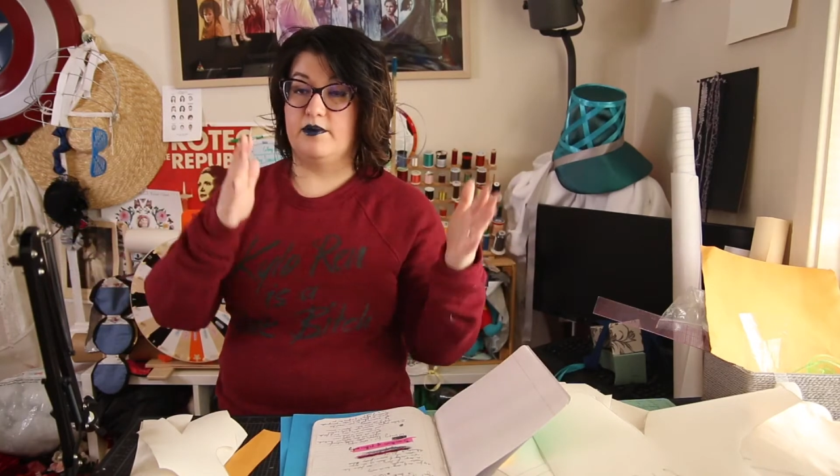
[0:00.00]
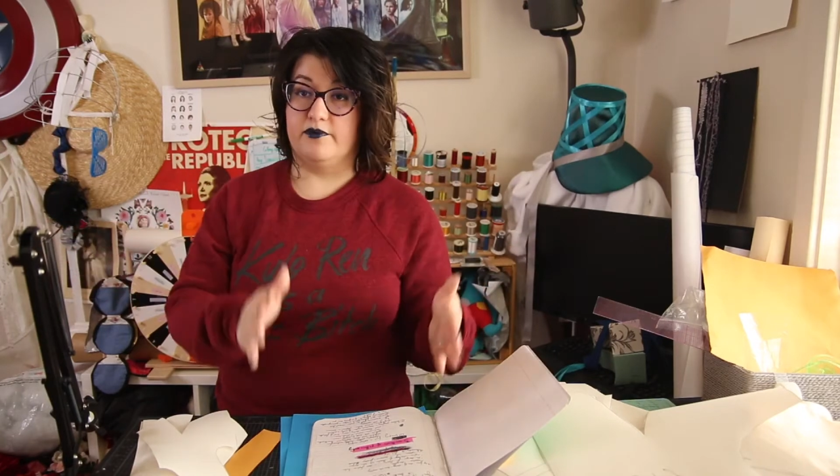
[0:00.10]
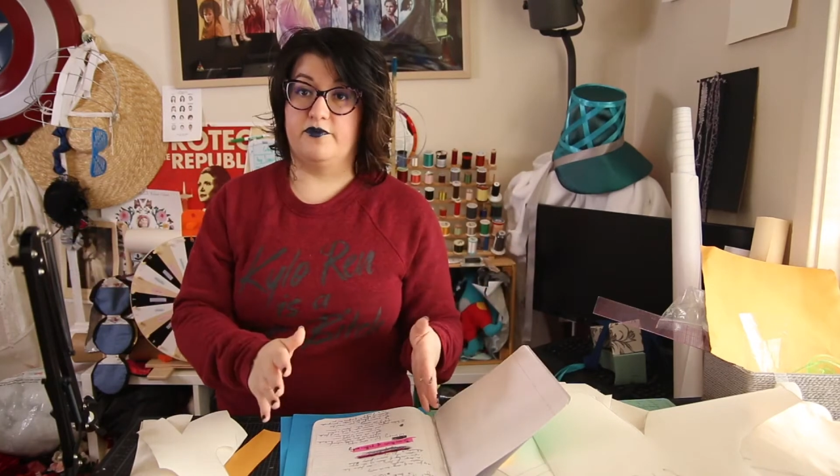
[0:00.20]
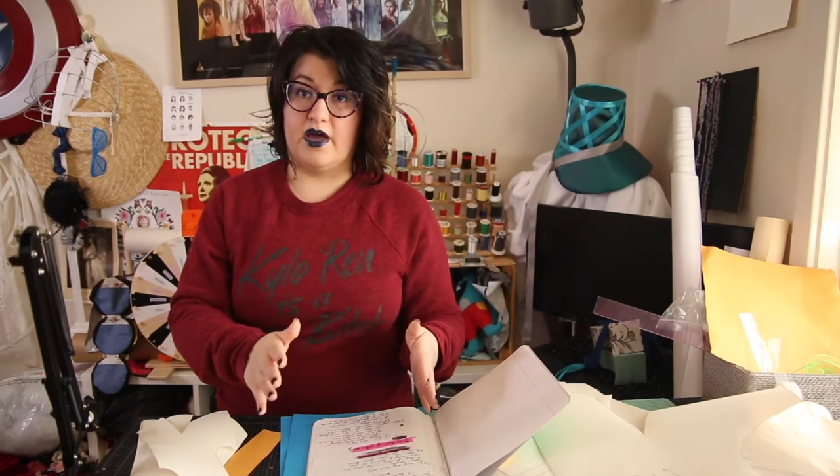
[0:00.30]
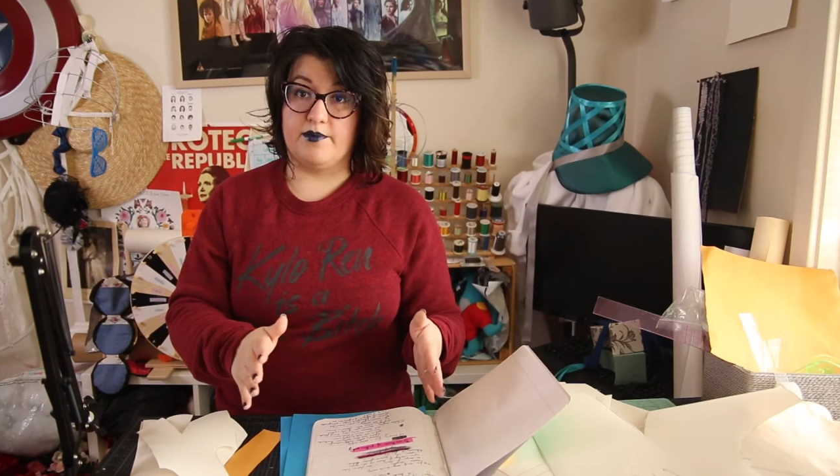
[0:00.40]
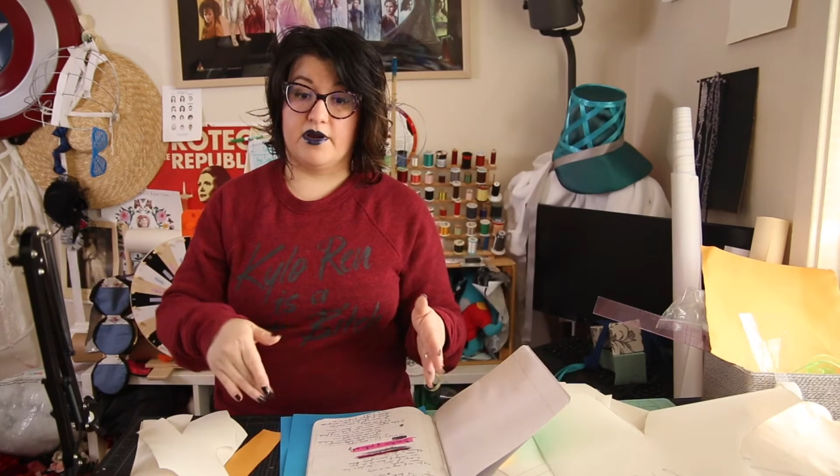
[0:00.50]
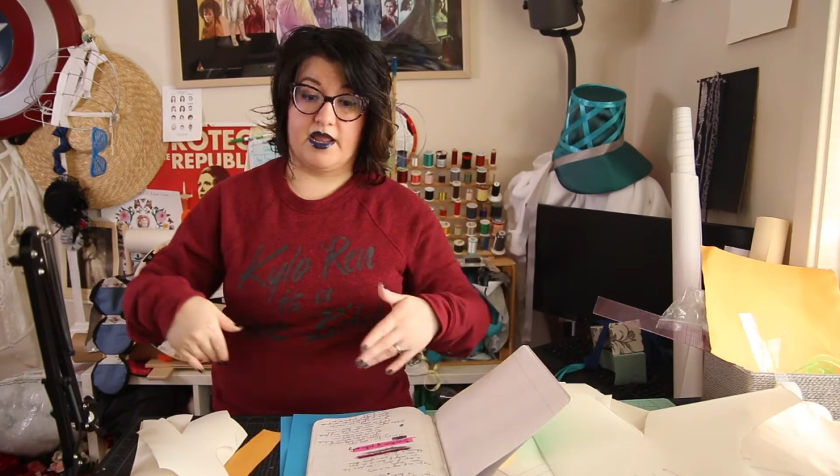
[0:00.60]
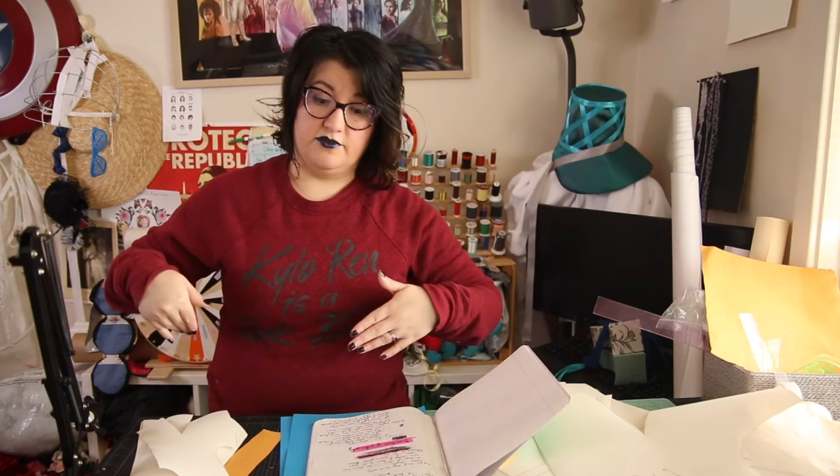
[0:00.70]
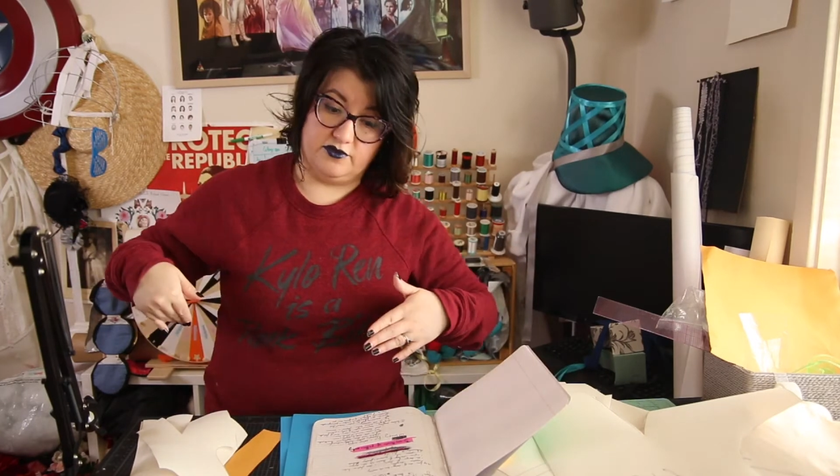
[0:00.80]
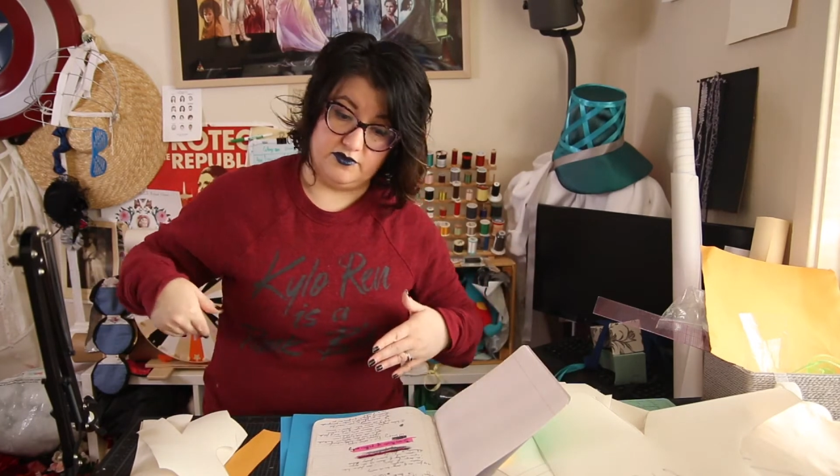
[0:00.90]
of the fabric
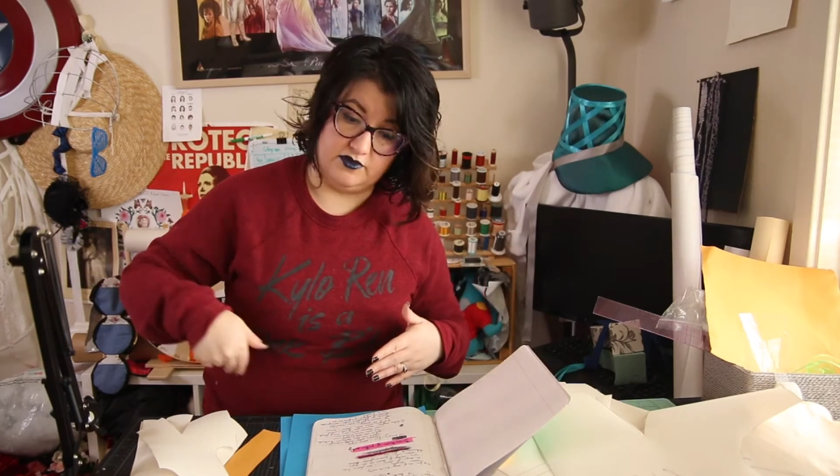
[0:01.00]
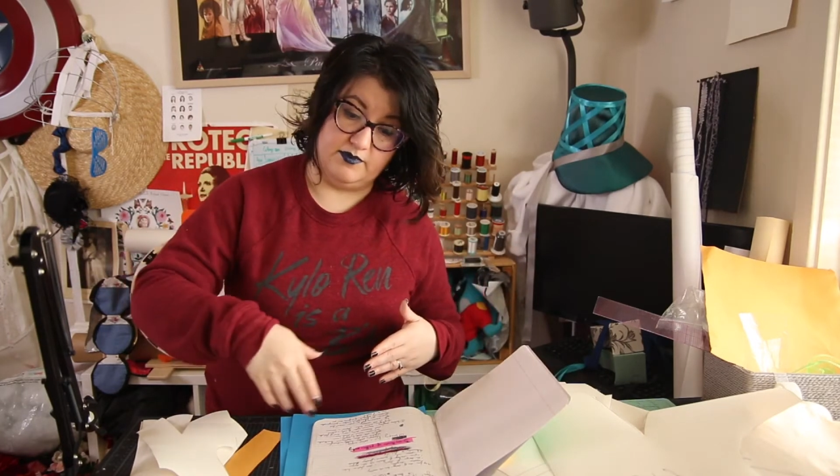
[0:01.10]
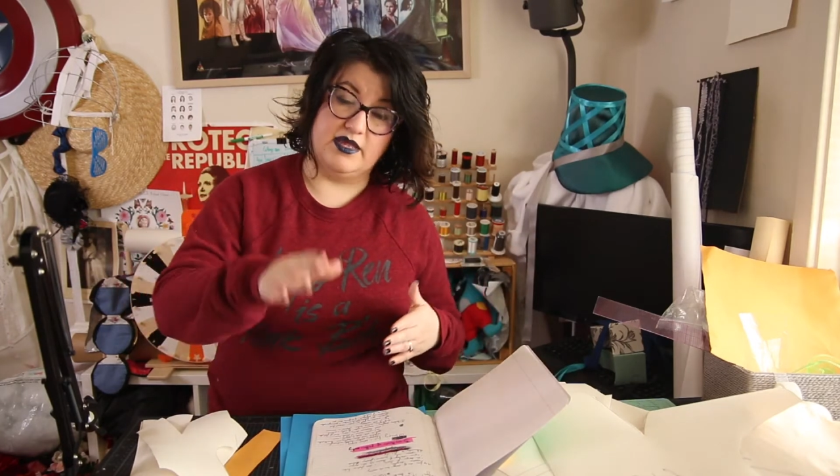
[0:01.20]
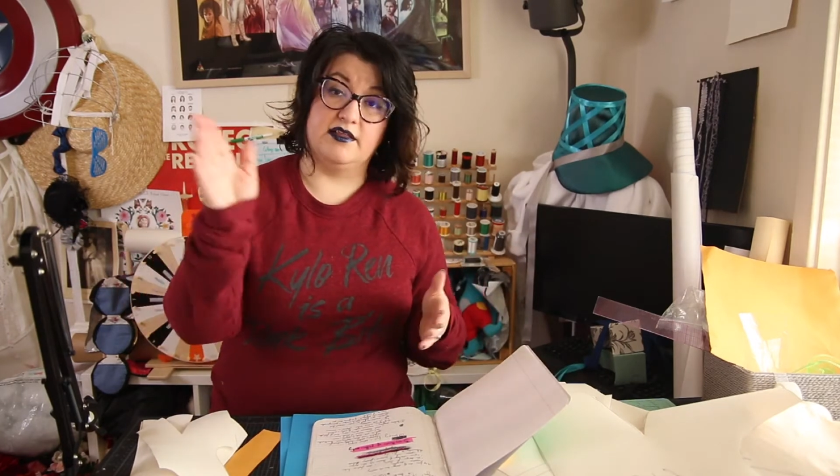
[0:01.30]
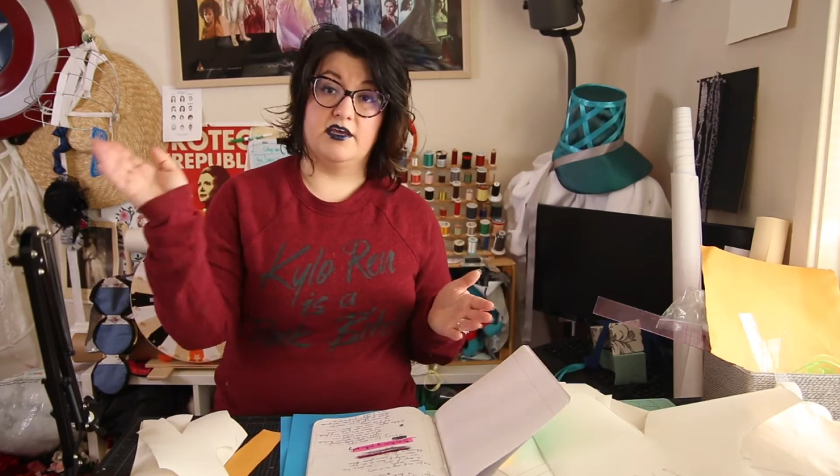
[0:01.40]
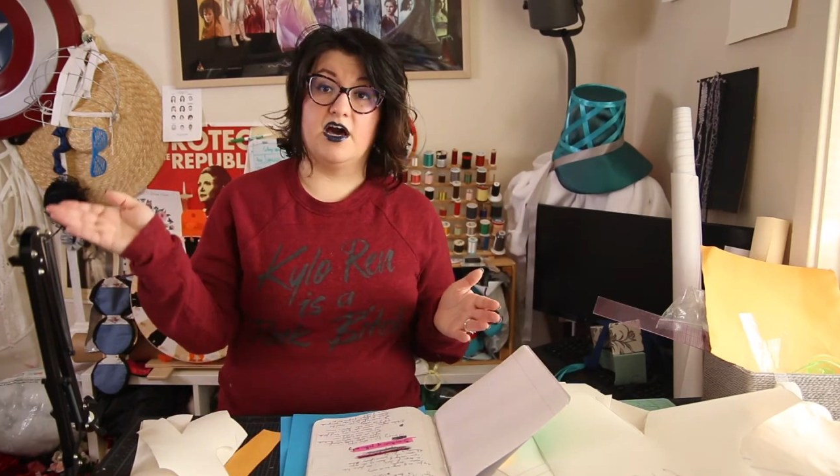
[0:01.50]
and just immediately